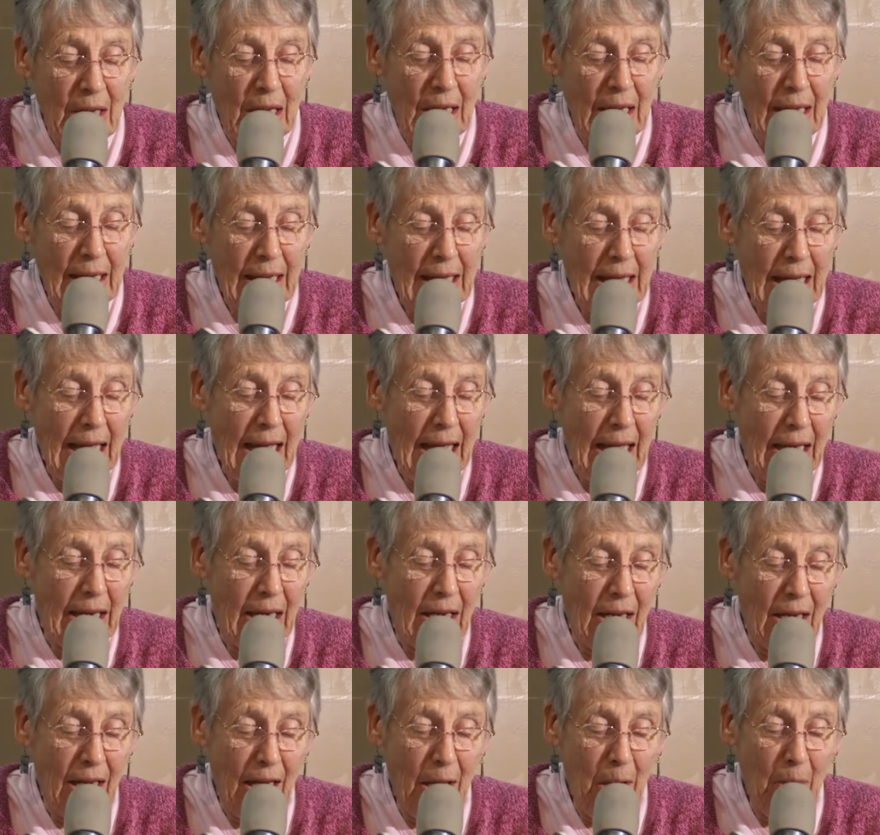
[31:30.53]
I
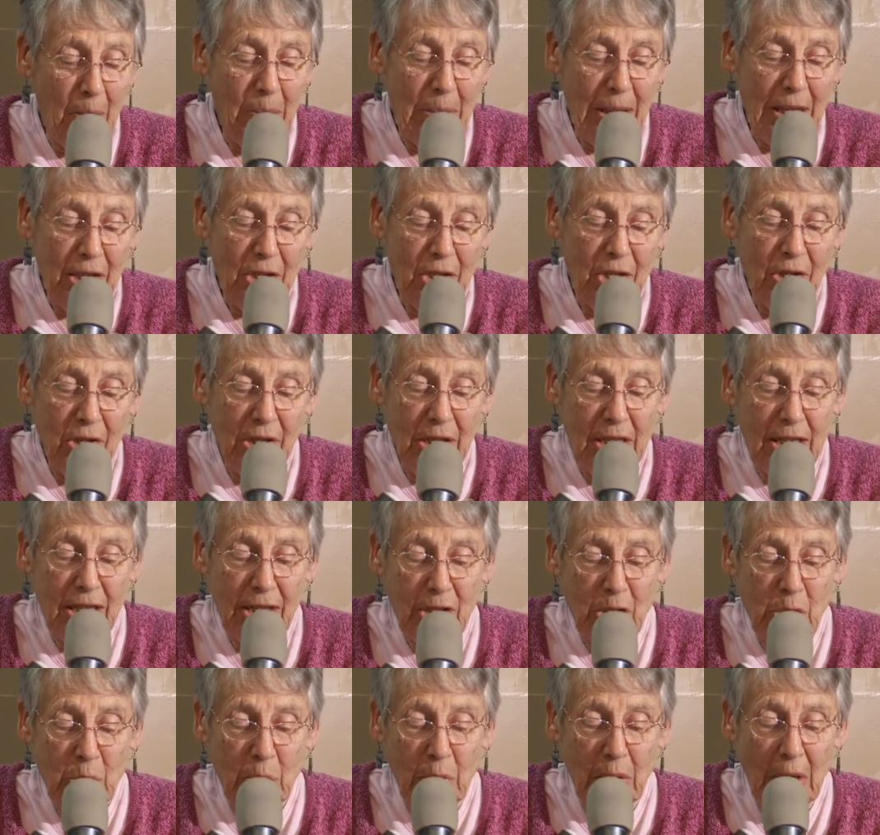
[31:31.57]
added, I'll bet your
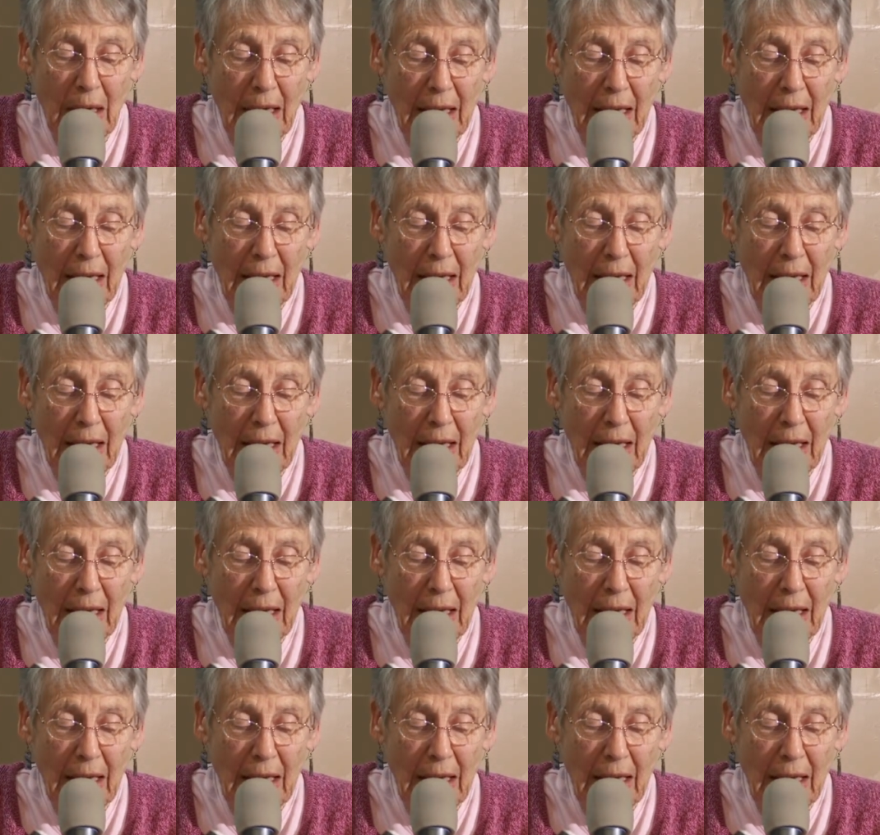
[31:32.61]
kids would